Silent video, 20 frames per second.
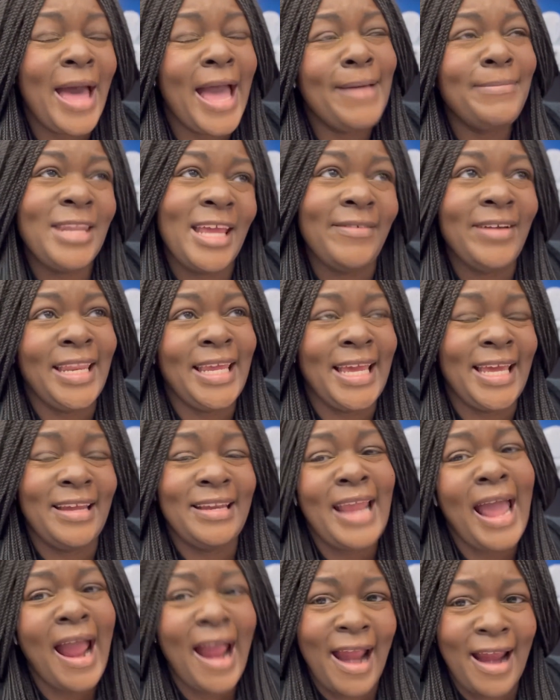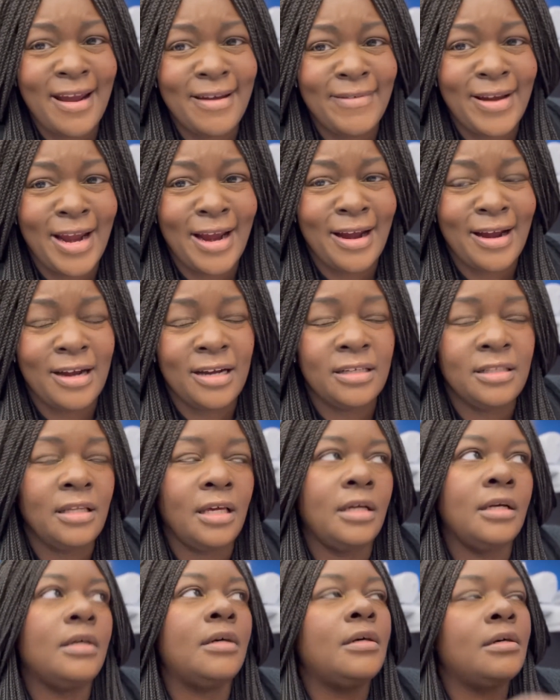I'm never gonna get into Harvard.
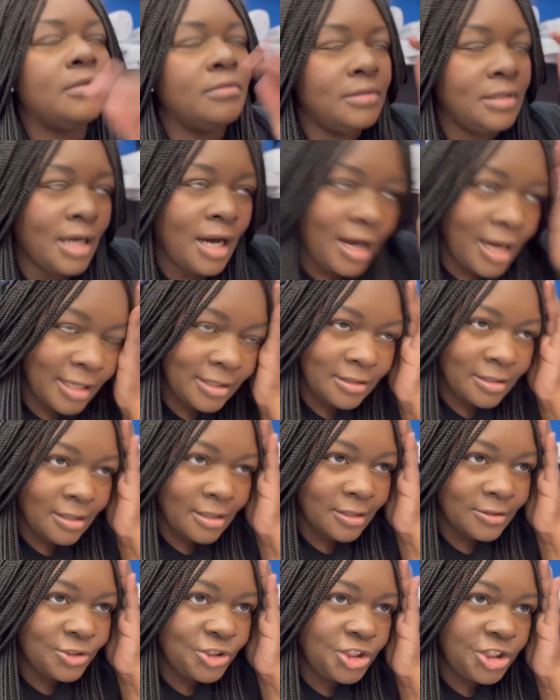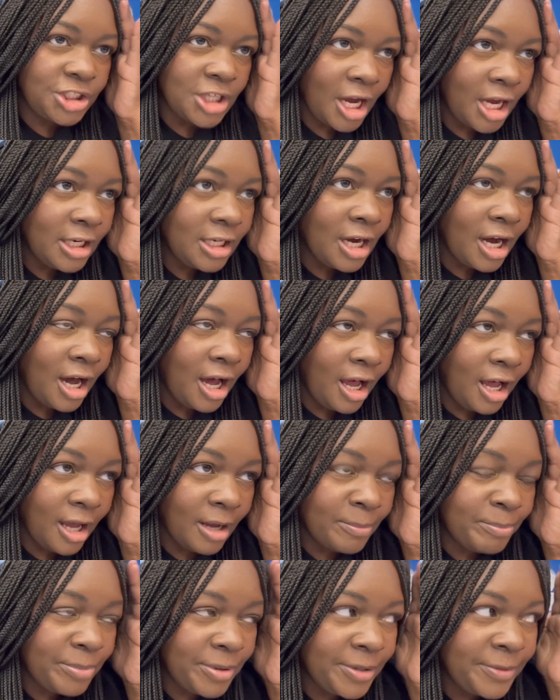Like, oh god, girl, shut up.